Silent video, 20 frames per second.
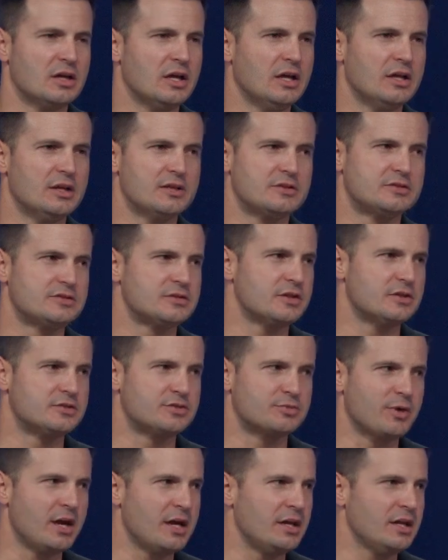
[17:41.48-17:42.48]

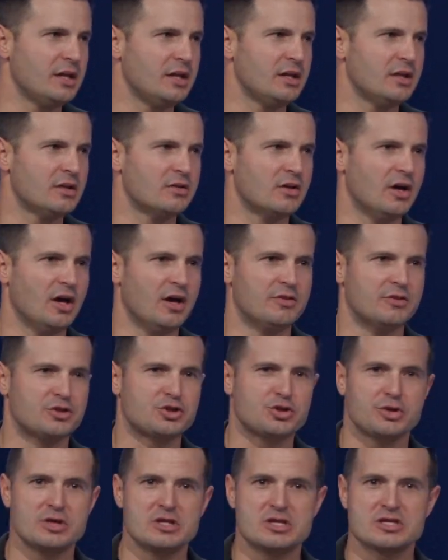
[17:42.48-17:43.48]
it's rainy, the
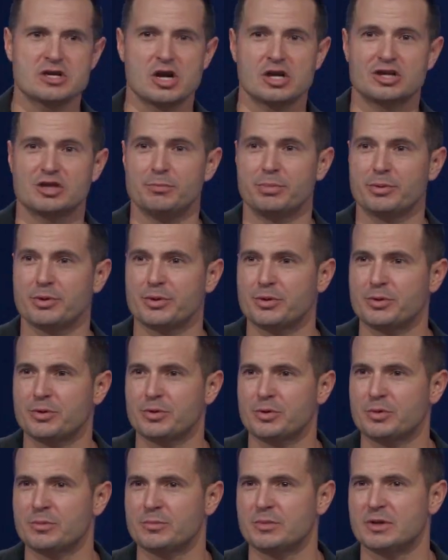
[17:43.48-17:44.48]
trees start to
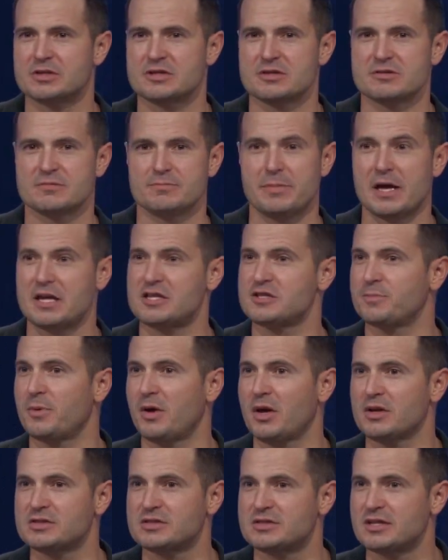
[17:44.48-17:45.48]
bloom, it's
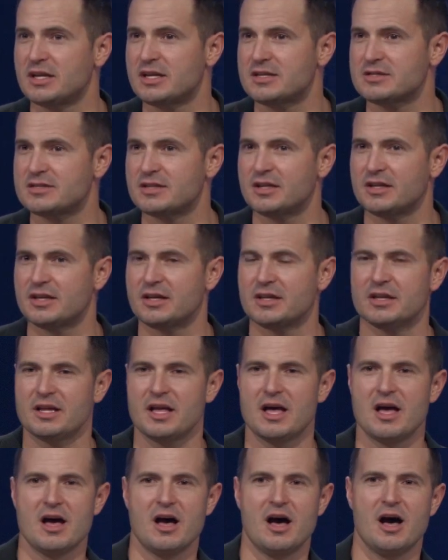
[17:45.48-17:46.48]
baseball
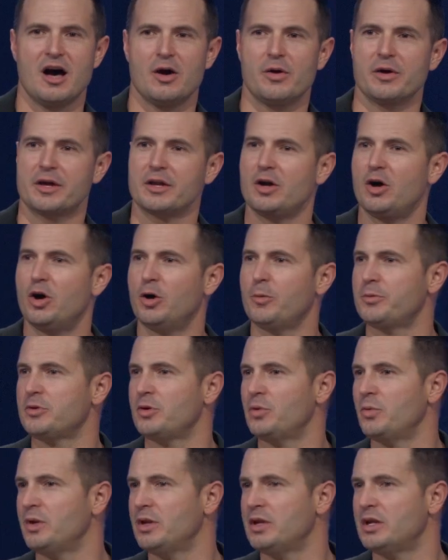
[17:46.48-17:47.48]
season, we can open
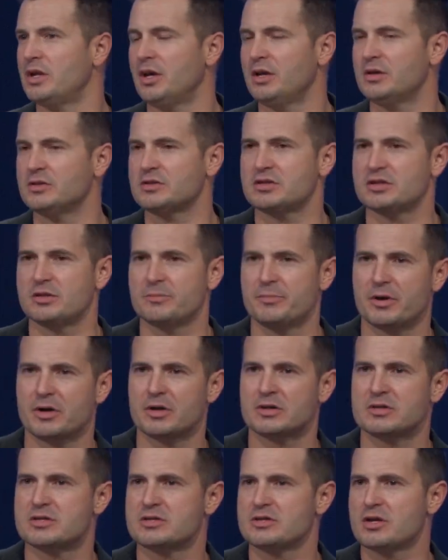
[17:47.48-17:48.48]
the windows, the
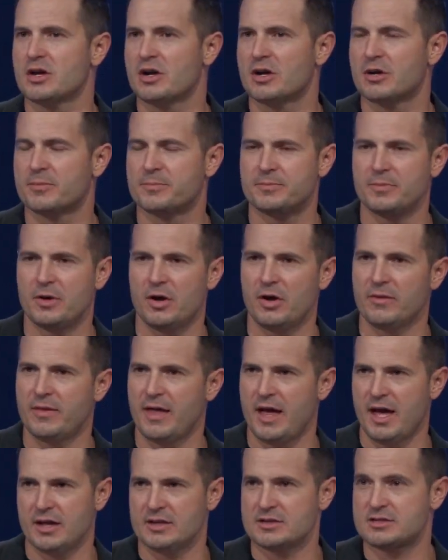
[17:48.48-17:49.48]
birds chirp, all
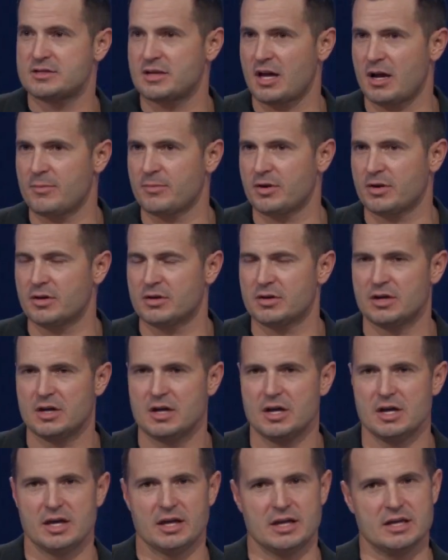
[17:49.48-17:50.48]
that. Summer,
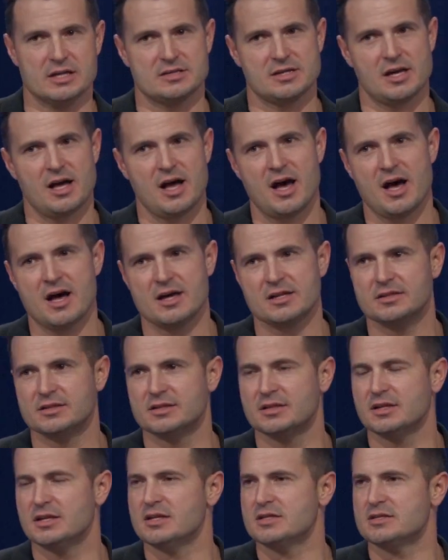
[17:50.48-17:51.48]
it gets hot,
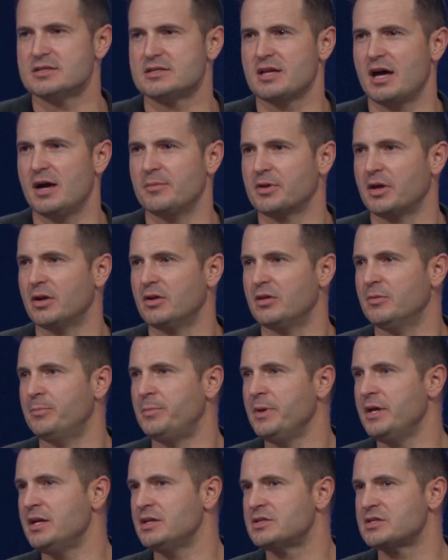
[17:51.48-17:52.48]
it's time to go to the
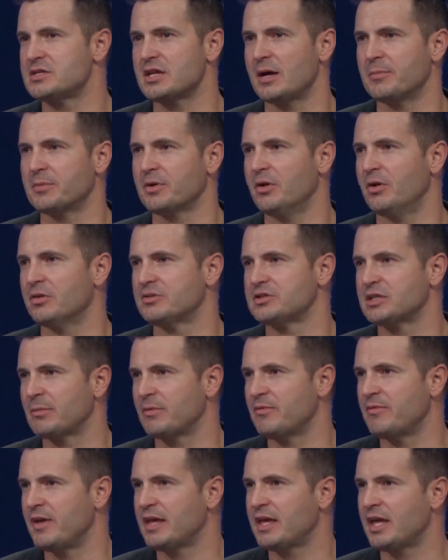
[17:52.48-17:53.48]
beach, time to go on
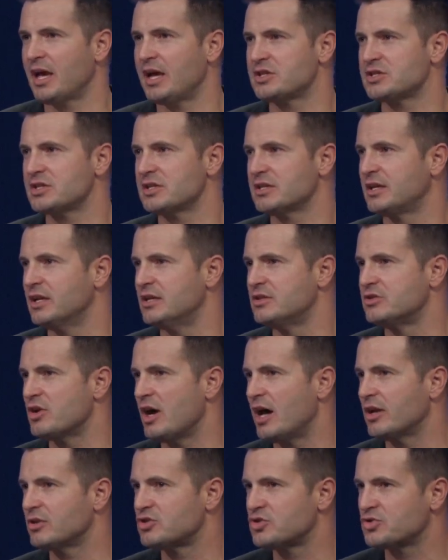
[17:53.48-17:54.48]
summer vacation, kids
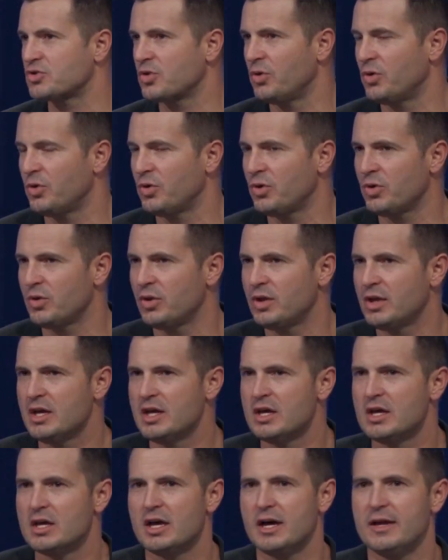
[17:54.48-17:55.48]
are out of school,
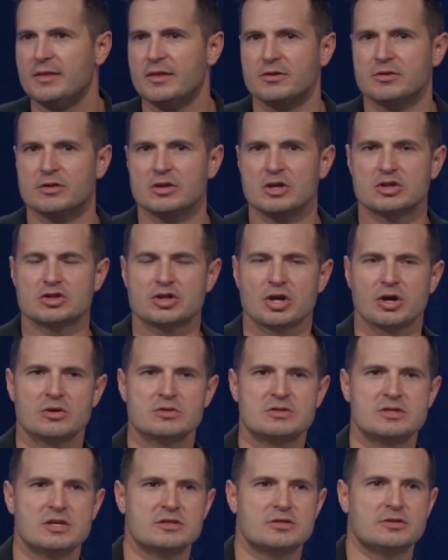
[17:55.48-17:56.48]
and then
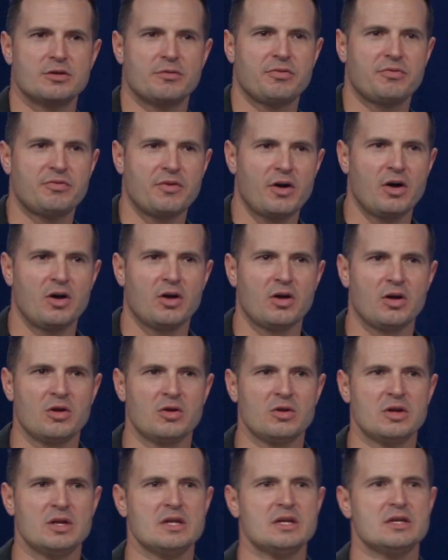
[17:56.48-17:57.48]
turns into
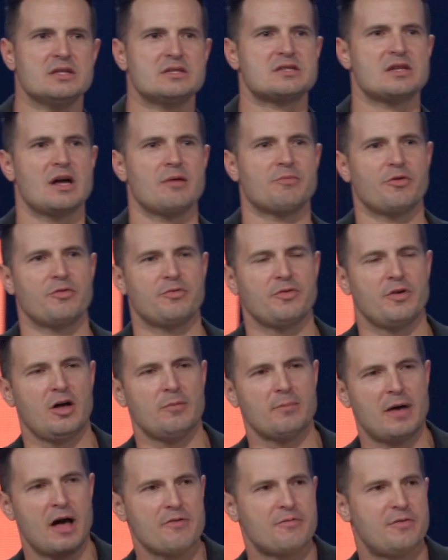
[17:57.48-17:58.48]
fall. It's time for
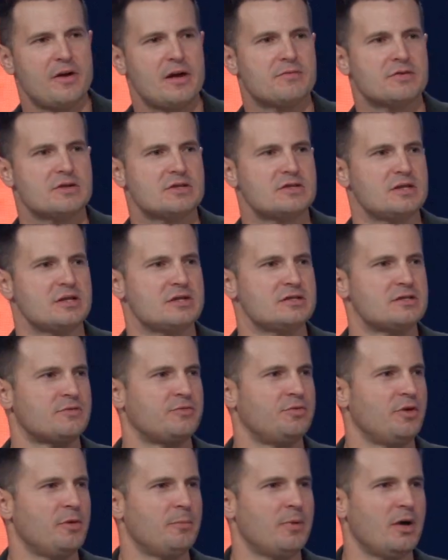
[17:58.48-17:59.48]
fall, my favorite season,
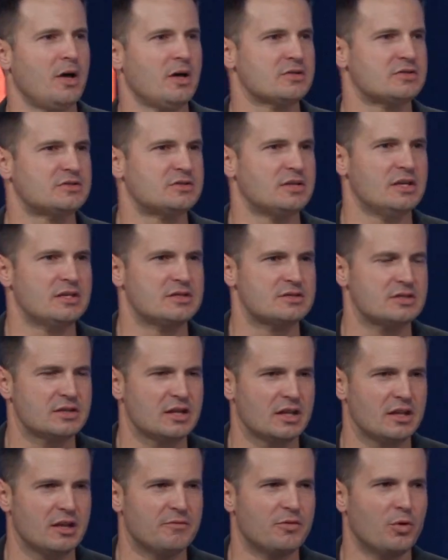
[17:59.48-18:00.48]
football
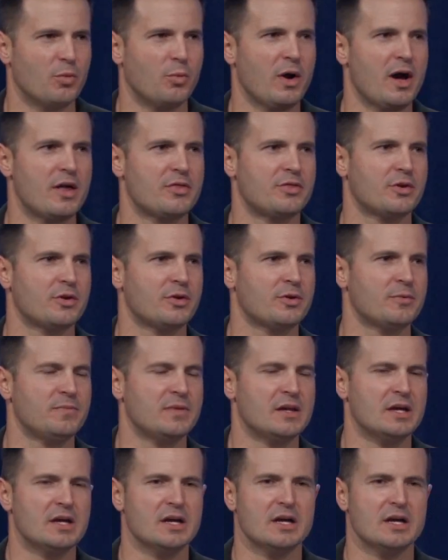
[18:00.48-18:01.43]
season, I love the weather.